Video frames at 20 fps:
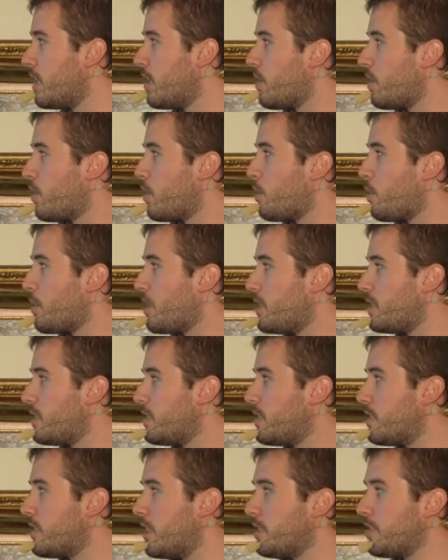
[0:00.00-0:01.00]

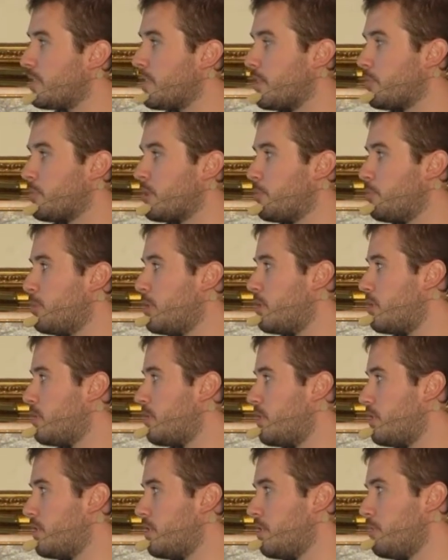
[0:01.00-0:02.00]
always 10 times better
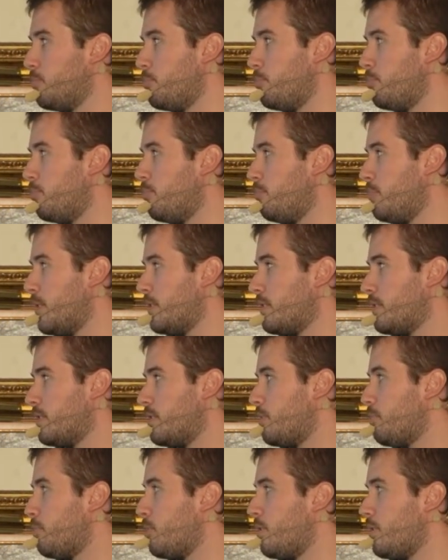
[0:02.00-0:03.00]
than the
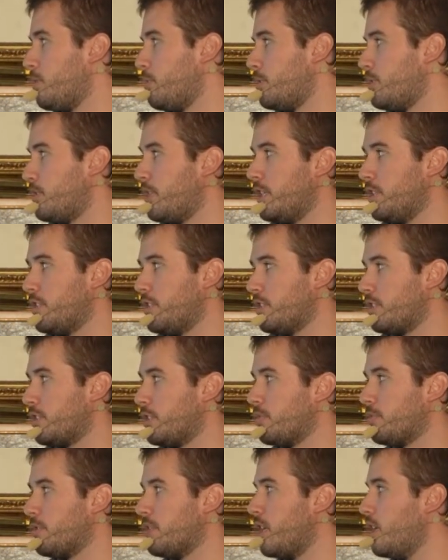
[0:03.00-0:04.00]
best implementation
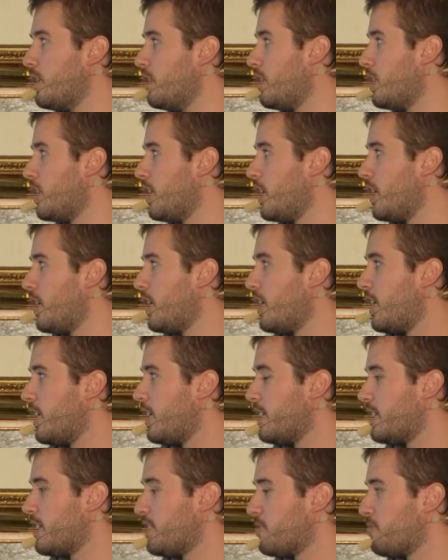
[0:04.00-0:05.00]
currently.
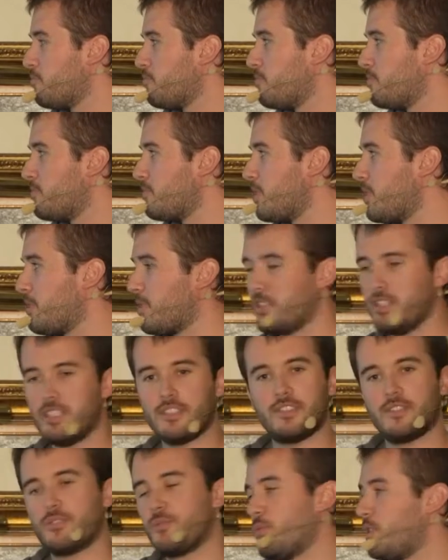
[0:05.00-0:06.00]
I think
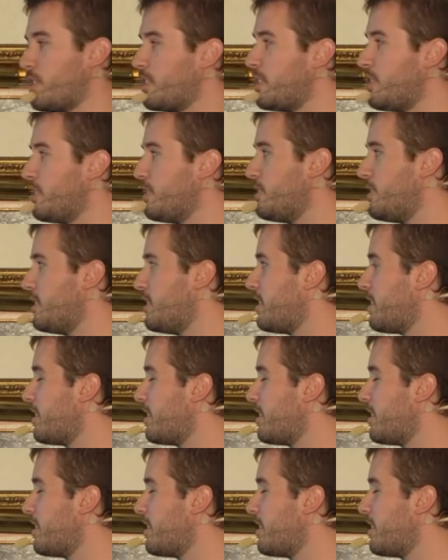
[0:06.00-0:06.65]
that's quite good.